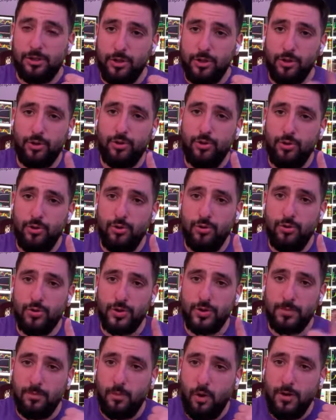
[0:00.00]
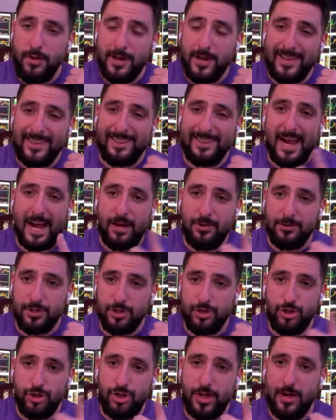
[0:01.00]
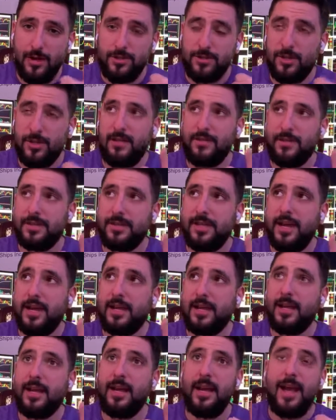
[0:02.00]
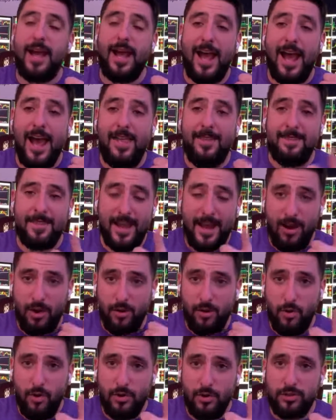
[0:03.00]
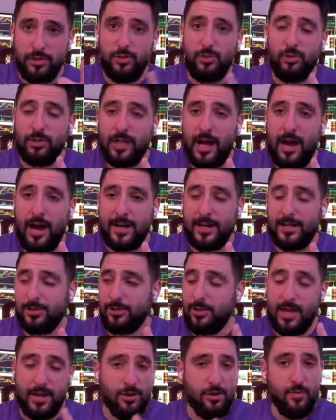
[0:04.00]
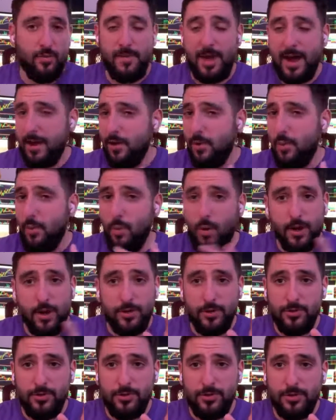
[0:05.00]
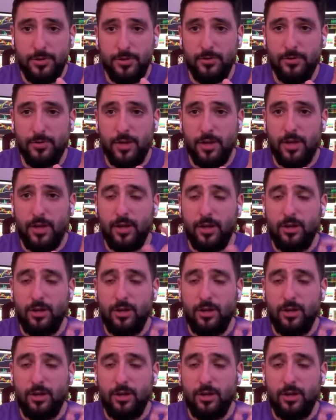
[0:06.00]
to use more than a thousand shares on the day and they are going to lock it so that no matter what you do,